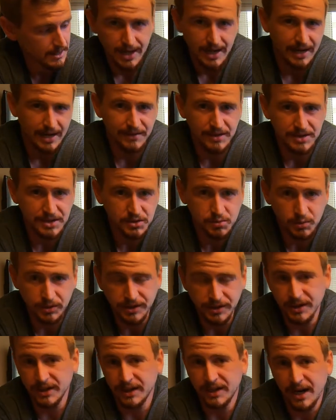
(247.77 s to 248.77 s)
And this is where you
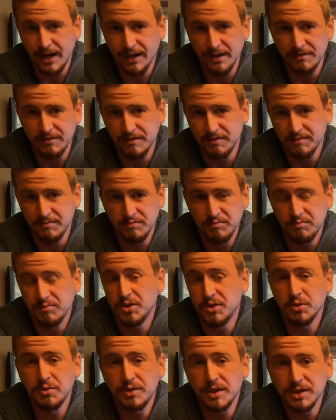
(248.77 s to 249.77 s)
can kind of
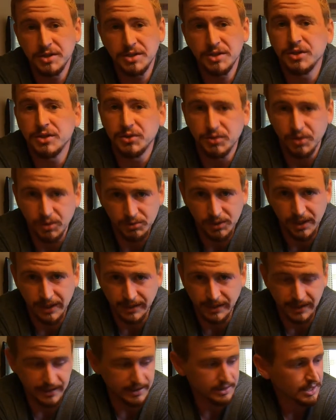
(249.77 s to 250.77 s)
do things to your own
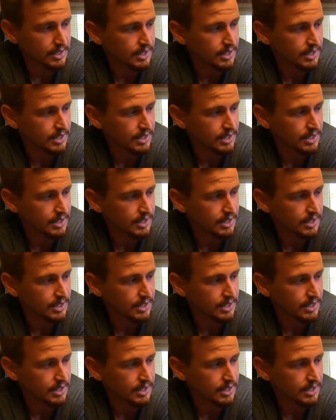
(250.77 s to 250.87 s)
liking.